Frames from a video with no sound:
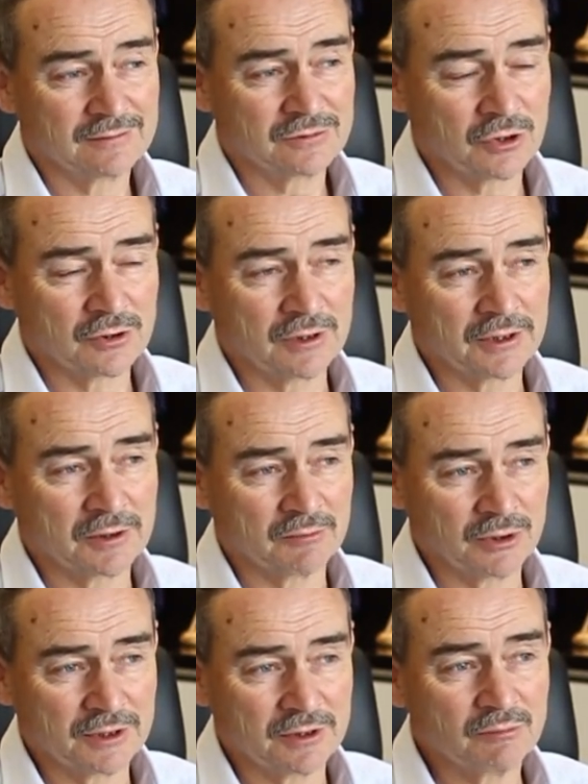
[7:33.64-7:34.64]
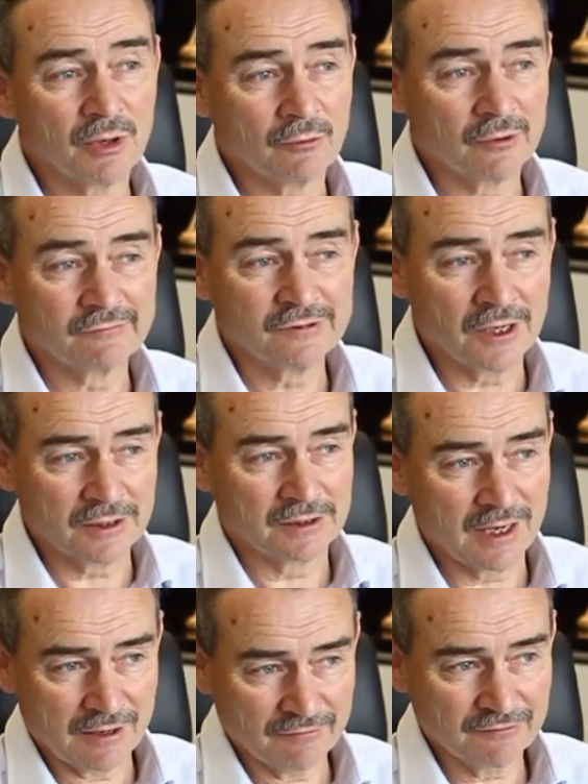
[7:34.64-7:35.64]
totally completed, but we've done
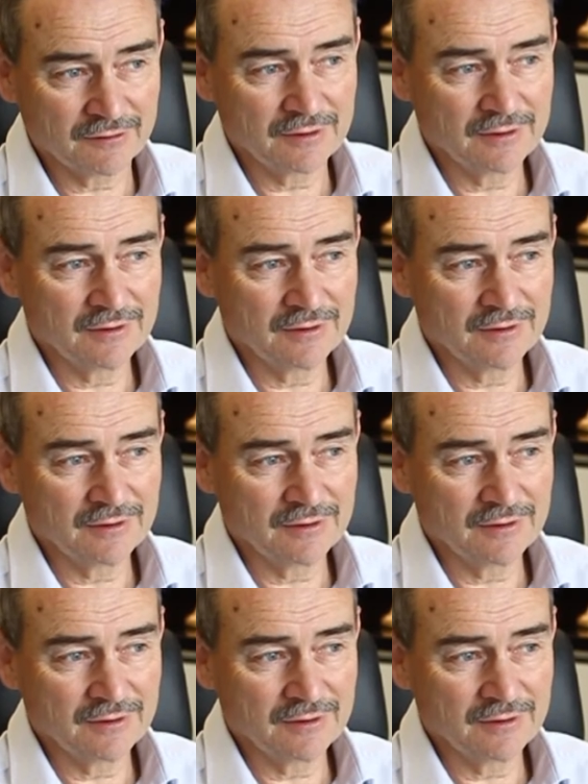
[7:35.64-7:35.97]
enough